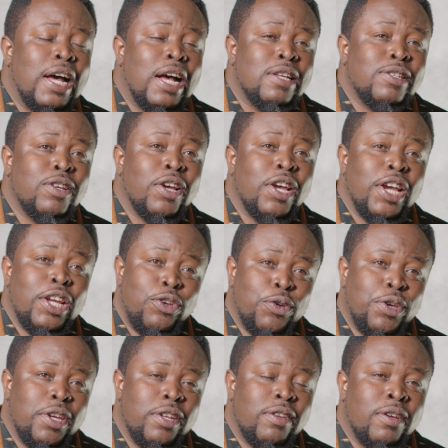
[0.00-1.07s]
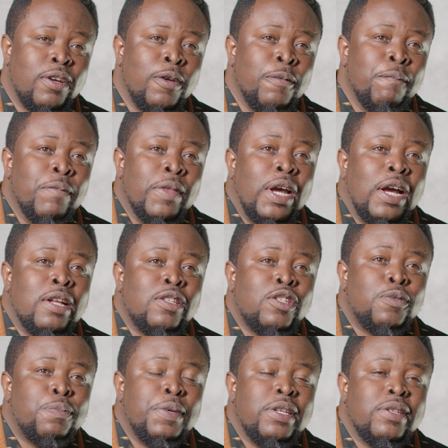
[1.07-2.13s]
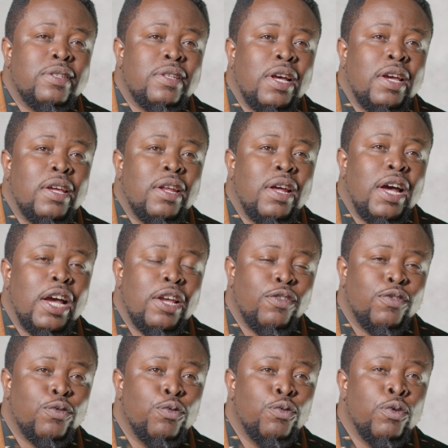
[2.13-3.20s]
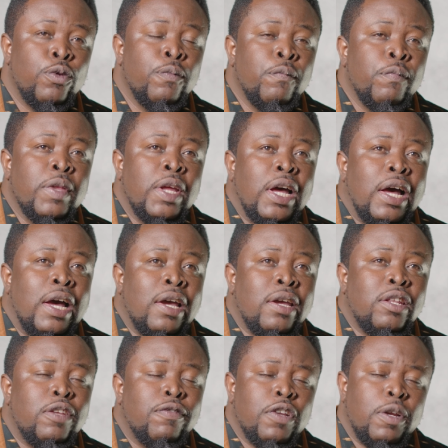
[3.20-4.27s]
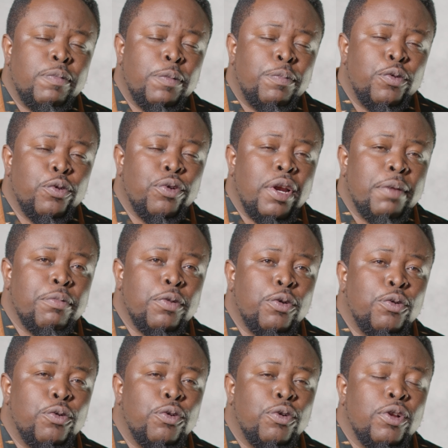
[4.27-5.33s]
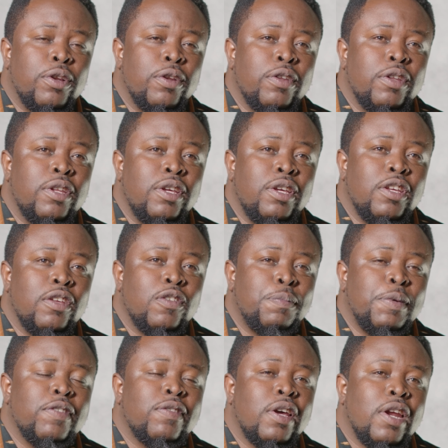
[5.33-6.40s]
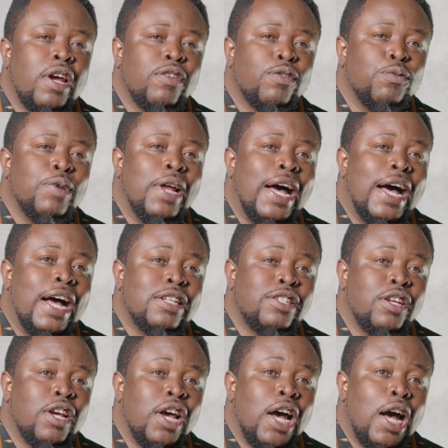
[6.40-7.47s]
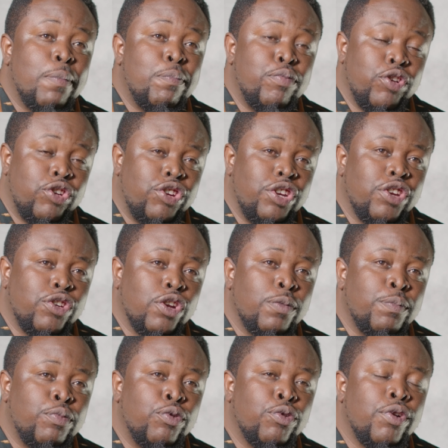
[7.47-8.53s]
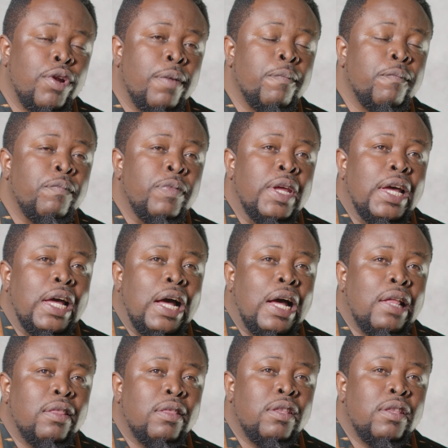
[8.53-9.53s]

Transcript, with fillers: As an educator at Speyside High School, I developed a program called the Speyside High School Art Appreciation Program. And